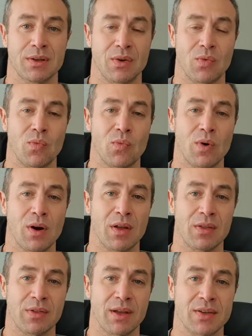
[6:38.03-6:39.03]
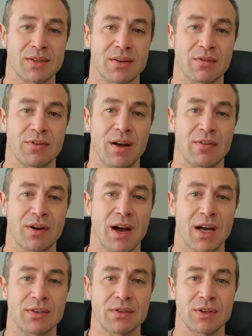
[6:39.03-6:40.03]

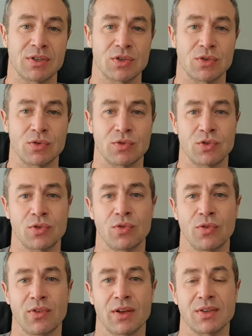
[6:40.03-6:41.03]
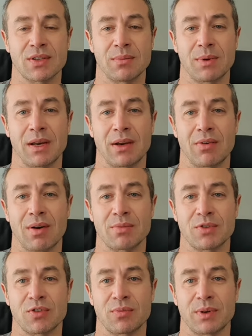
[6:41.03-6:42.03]
1500 to 2000 milligrams
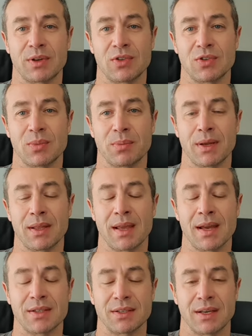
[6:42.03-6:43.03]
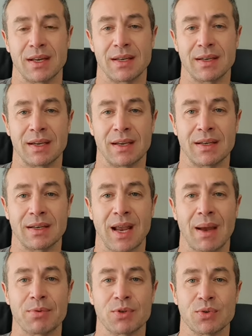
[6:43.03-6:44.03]
of magnesium malate in, in
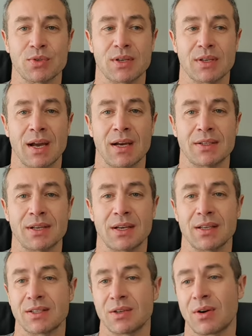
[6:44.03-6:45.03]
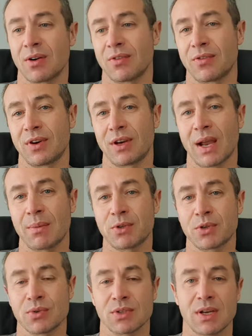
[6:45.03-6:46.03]
capsules that I take. It's around three
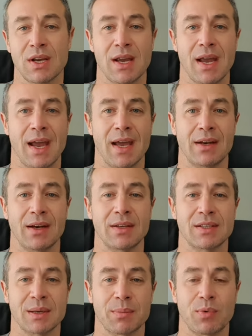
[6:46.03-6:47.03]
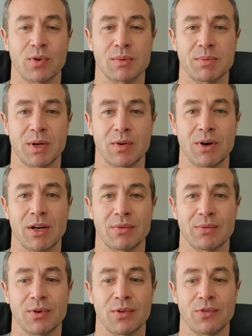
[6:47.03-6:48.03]
capsules and it supports me quite
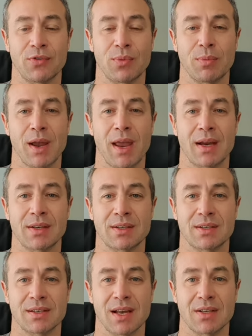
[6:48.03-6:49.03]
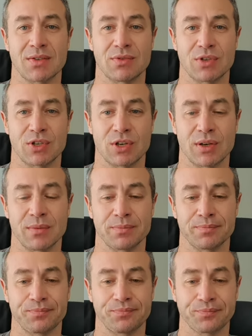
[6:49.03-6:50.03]
well through my exercise
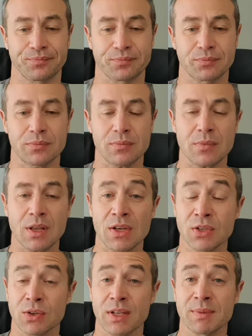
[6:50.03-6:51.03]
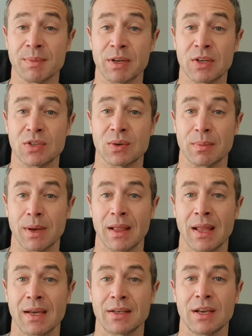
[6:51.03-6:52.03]
regime. So that's magnesium
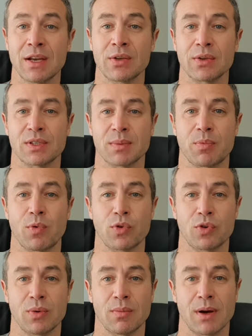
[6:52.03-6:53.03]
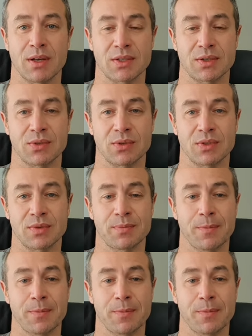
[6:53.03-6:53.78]
malate to support your muscles.